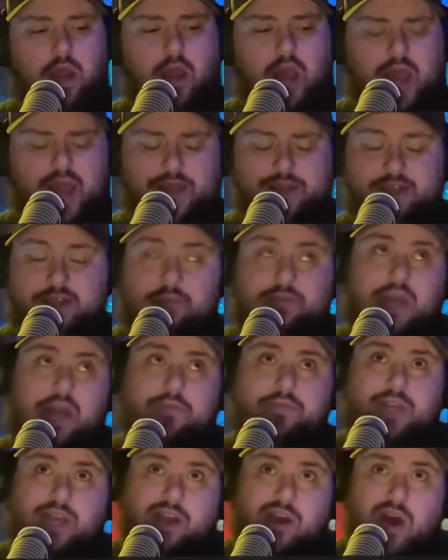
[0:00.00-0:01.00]
And
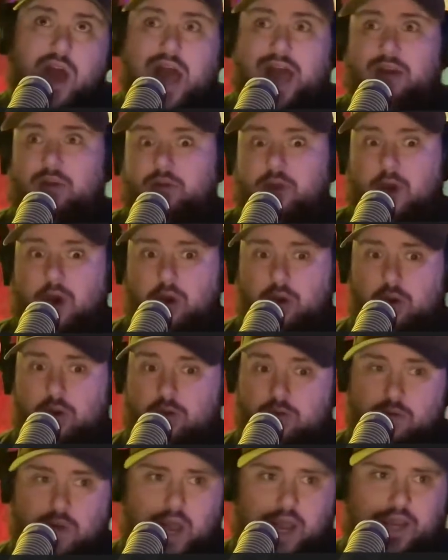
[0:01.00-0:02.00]
sometimes I go, I don't
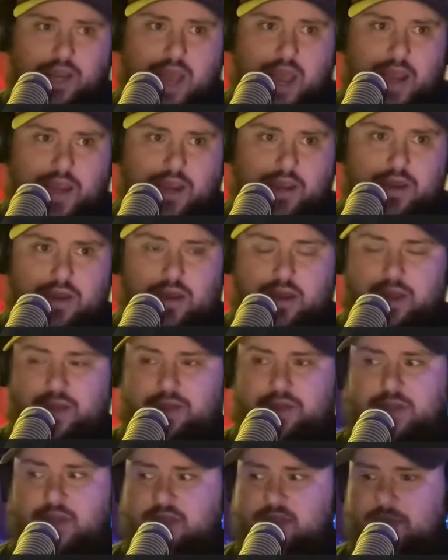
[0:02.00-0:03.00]
know.
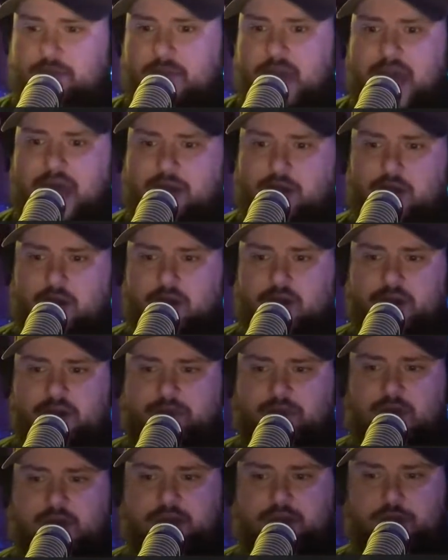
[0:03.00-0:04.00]
Does it matter if
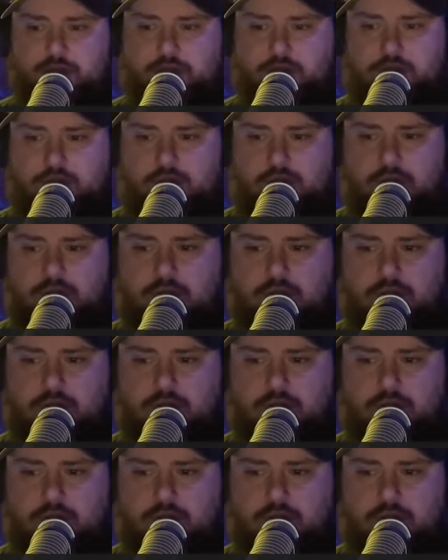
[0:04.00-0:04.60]
I do?